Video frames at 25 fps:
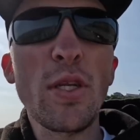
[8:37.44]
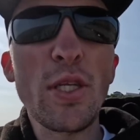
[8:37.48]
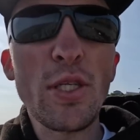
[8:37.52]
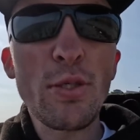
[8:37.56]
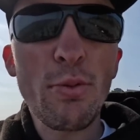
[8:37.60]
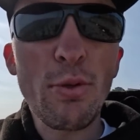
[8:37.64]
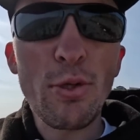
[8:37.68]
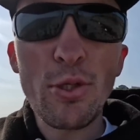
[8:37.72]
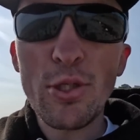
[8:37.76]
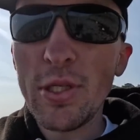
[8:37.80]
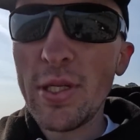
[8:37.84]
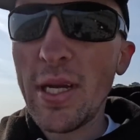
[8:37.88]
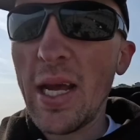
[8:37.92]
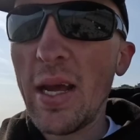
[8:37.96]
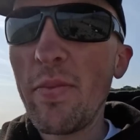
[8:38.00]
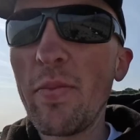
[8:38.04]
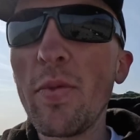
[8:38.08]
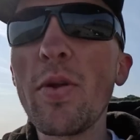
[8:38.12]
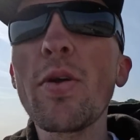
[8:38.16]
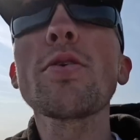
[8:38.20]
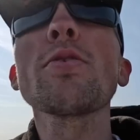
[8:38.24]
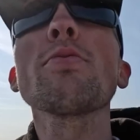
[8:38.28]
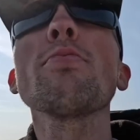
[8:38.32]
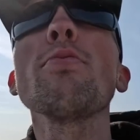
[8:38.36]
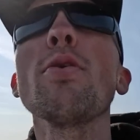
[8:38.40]
switched the camera
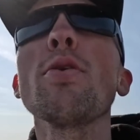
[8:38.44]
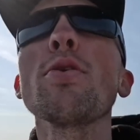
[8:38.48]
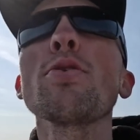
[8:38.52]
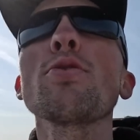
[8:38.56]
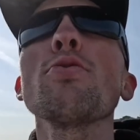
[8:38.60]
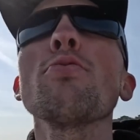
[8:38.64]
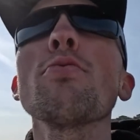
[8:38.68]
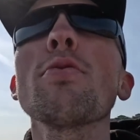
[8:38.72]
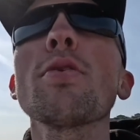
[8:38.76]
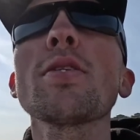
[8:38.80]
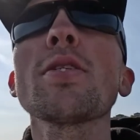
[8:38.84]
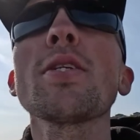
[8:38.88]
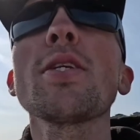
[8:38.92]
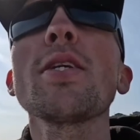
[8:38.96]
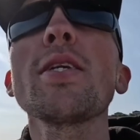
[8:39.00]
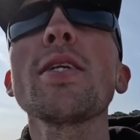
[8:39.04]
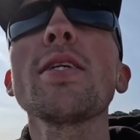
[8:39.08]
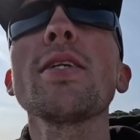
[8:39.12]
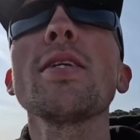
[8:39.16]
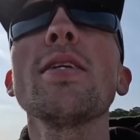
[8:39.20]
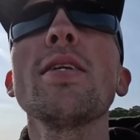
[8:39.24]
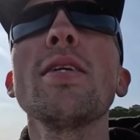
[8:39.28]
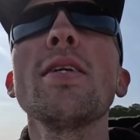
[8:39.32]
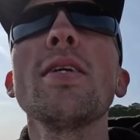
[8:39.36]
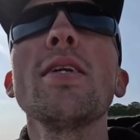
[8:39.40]
on, to be honest with you, because it
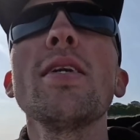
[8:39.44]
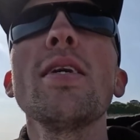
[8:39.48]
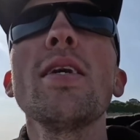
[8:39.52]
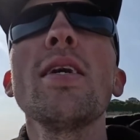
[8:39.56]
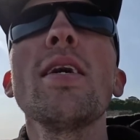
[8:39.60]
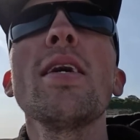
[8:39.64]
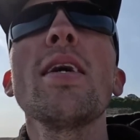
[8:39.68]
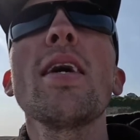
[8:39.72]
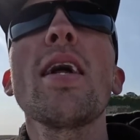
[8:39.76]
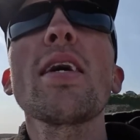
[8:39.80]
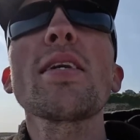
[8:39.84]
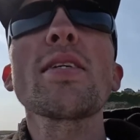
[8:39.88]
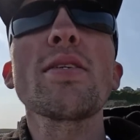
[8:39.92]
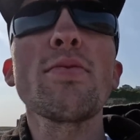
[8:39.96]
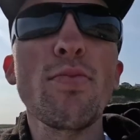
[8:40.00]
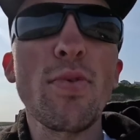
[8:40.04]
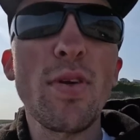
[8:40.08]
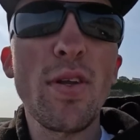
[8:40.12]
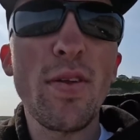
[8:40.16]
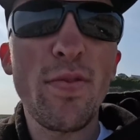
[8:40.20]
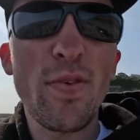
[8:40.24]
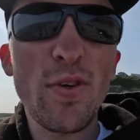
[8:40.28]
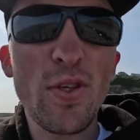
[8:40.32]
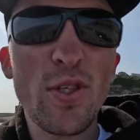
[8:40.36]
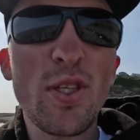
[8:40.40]
hasn't
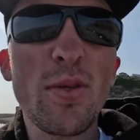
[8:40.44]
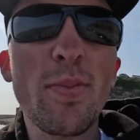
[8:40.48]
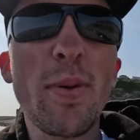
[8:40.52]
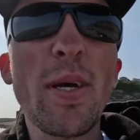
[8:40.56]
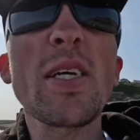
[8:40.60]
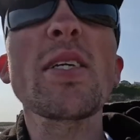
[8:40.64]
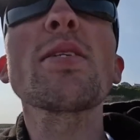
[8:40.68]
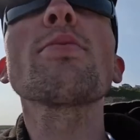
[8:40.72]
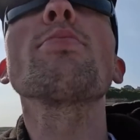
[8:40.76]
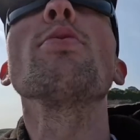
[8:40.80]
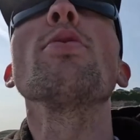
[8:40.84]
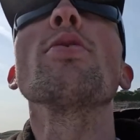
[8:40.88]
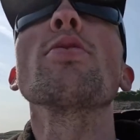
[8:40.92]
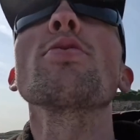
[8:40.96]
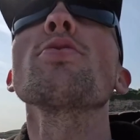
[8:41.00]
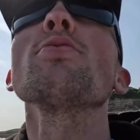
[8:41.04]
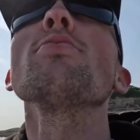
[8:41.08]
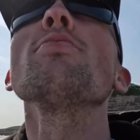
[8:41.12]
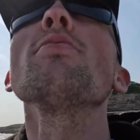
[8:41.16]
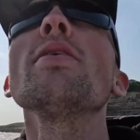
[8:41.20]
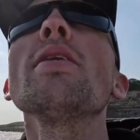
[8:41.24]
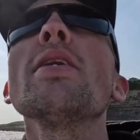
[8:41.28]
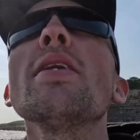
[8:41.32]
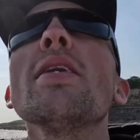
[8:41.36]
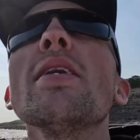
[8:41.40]
really fished the best, to be honest with
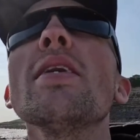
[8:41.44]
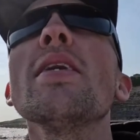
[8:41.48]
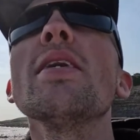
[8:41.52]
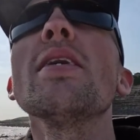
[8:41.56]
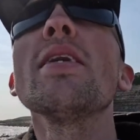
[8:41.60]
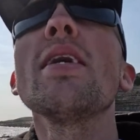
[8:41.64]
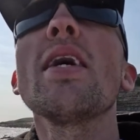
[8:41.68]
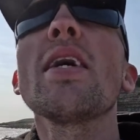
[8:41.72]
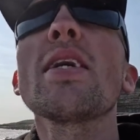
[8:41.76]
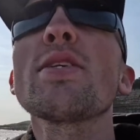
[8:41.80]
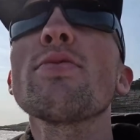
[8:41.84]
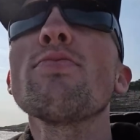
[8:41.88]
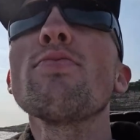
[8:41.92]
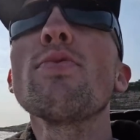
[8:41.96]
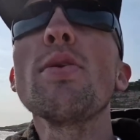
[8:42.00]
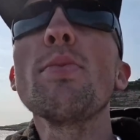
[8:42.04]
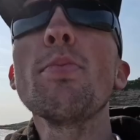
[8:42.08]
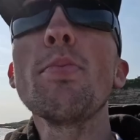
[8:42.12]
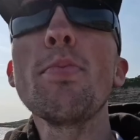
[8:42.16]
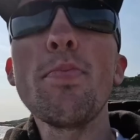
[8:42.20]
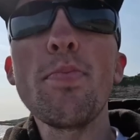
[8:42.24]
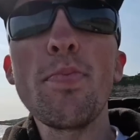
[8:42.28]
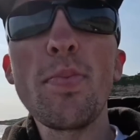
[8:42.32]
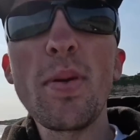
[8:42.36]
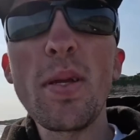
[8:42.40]
you. It hasn't really
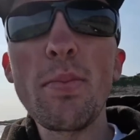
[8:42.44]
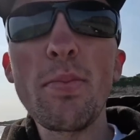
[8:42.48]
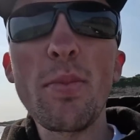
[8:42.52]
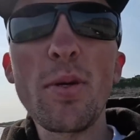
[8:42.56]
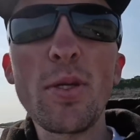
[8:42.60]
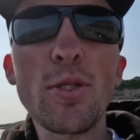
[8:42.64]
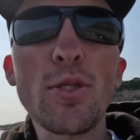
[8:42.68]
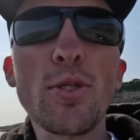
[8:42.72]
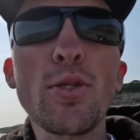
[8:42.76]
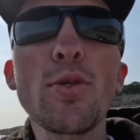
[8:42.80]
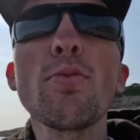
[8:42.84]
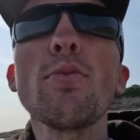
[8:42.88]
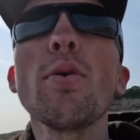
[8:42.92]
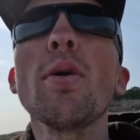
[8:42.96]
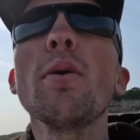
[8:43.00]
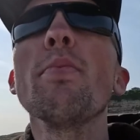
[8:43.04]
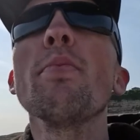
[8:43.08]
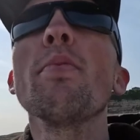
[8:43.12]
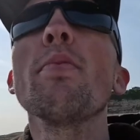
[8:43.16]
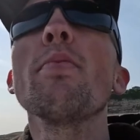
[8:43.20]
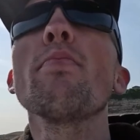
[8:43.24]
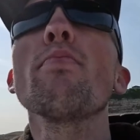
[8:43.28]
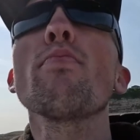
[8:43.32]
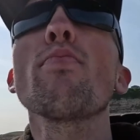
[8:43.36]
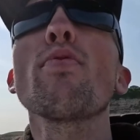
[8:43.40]
been much to
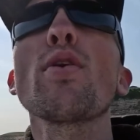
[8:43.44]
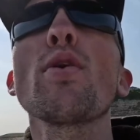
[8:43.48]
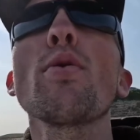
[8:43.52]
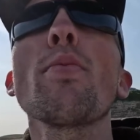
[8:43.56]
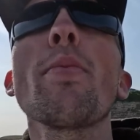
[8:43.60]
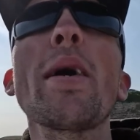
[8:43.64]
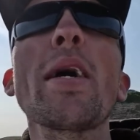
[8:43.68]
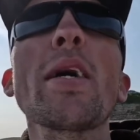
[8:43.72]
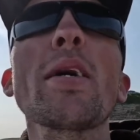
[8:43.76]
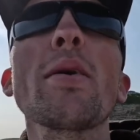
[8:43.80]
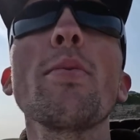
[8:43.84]
bring you back